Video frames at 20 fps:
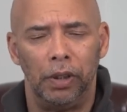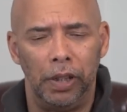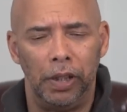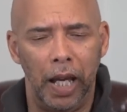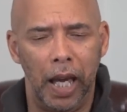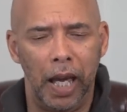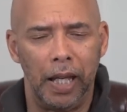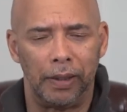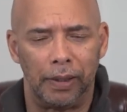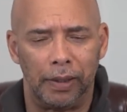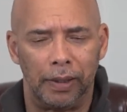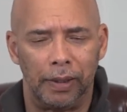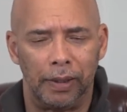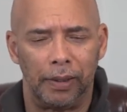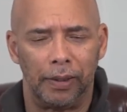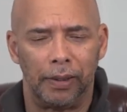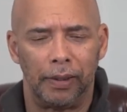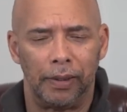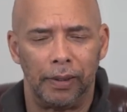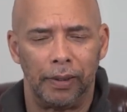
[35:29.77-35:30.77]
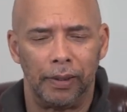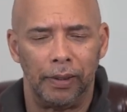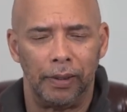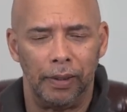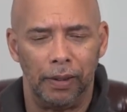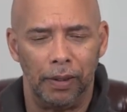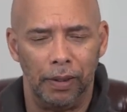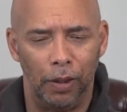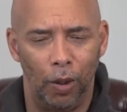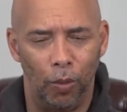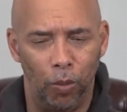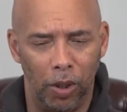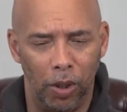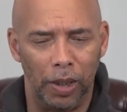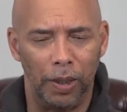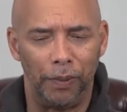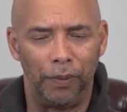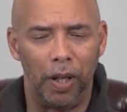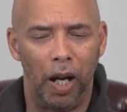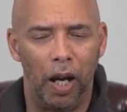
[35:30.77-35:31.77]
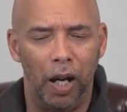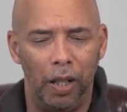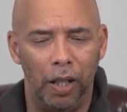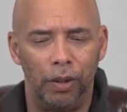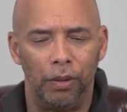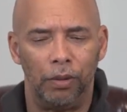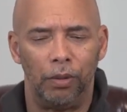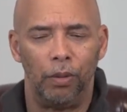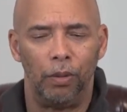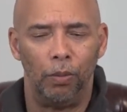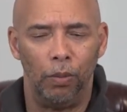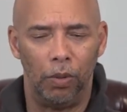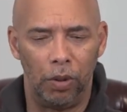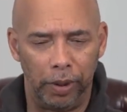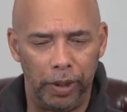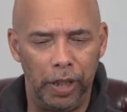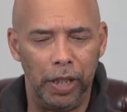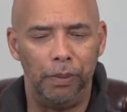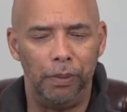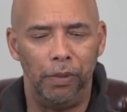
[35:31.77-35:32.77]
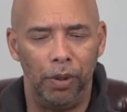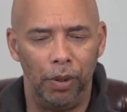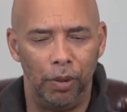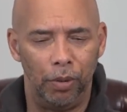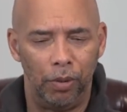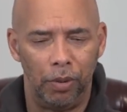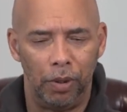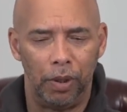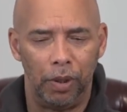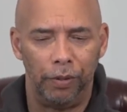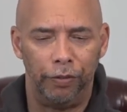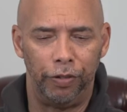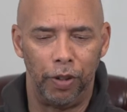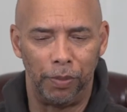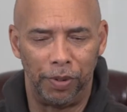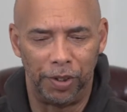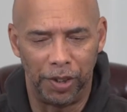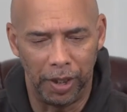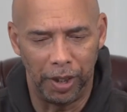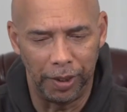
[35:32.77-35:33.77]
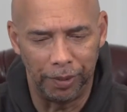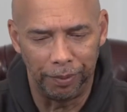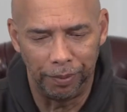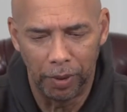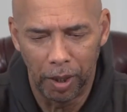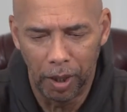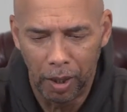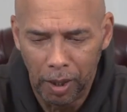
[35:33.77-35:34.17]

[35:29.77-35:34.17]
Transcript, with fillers: Yes, the Word of God will keep you from sin.